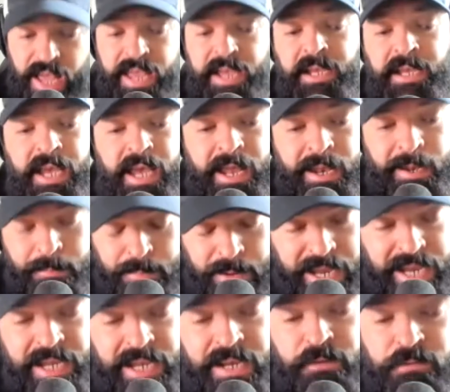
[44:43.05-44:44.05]
like and
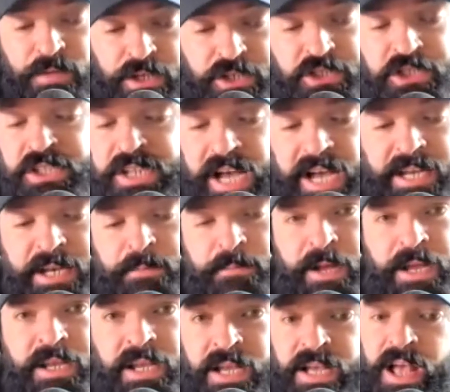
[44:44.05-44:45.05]
be, and a vision guided
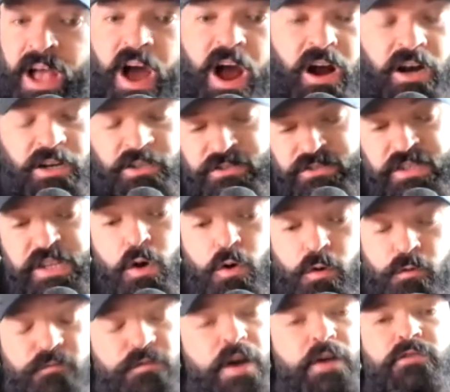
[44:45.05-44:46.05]
by our CEO
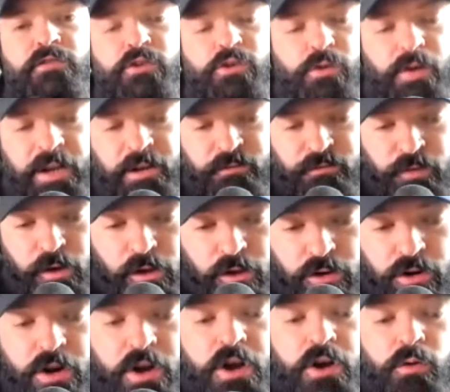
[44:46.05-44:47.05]
and founder, Craig
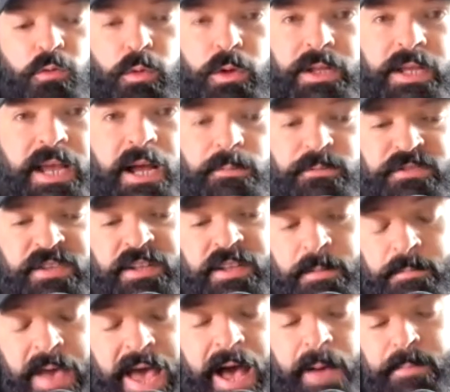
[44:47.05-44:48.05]
Fuller, really helped set
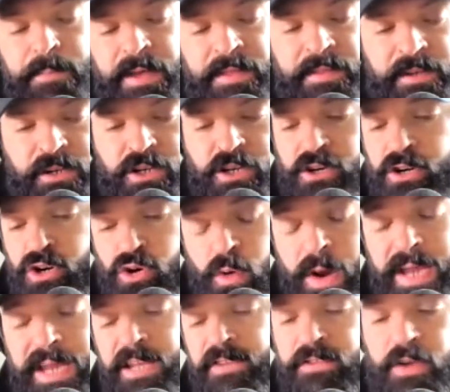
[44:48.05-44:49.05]
the map. And then
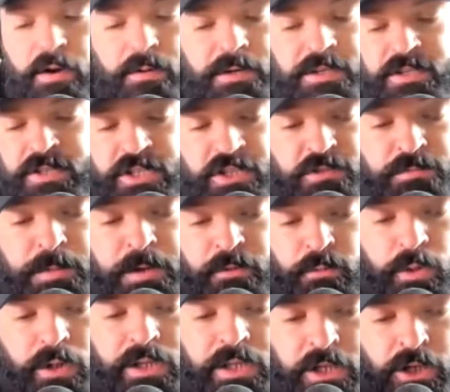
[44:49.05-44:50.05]
Craig has always just been
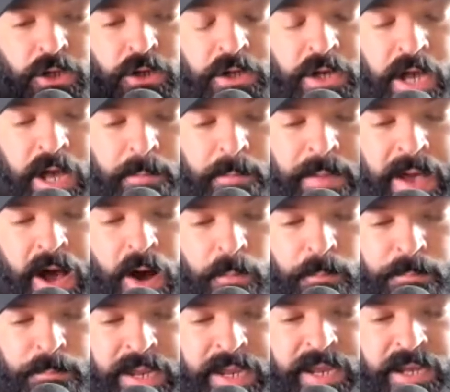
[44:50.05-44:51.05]
really good
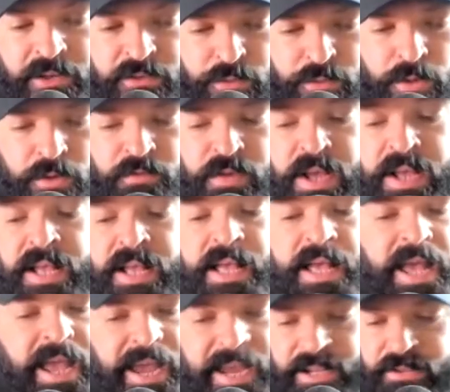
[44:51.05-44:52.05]
about being sort of
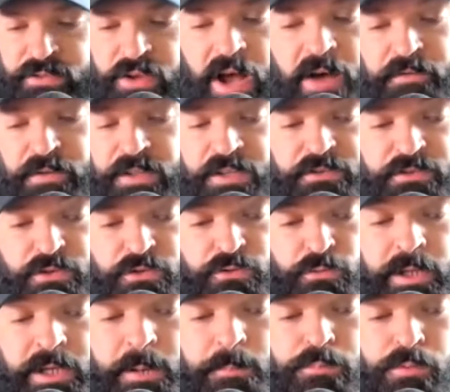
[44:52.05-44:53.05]
hands off unless there's
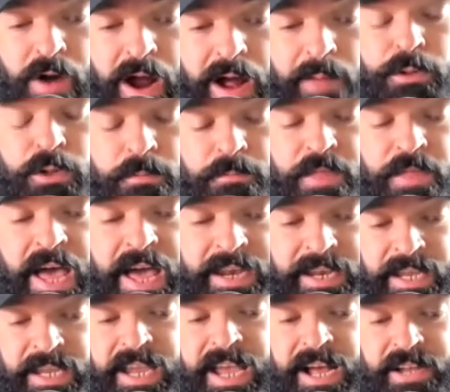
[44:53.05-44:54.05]
really a problem
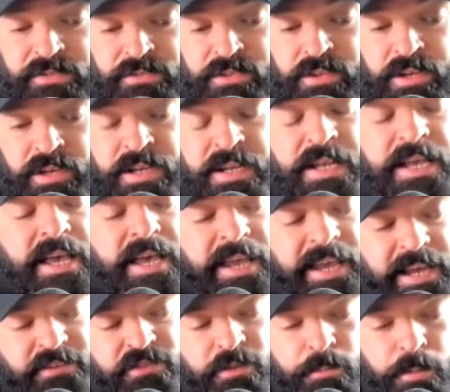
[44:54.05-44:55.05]
that he has to
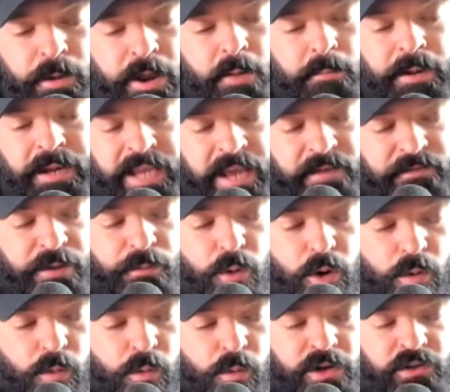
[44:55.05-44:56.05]
he has to put out. But Kevin,
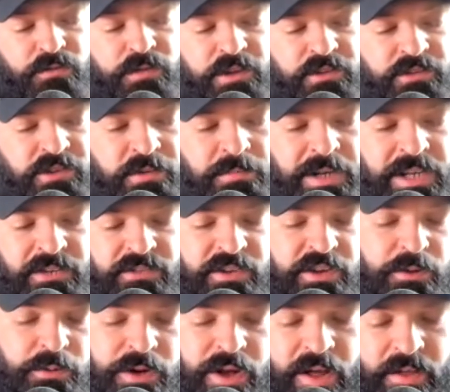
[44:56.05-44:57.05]
what, what does vision mean to
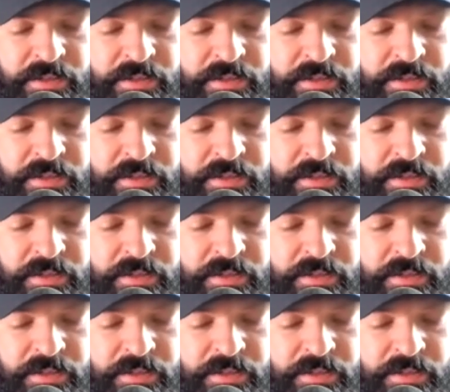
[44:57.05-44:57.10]
you in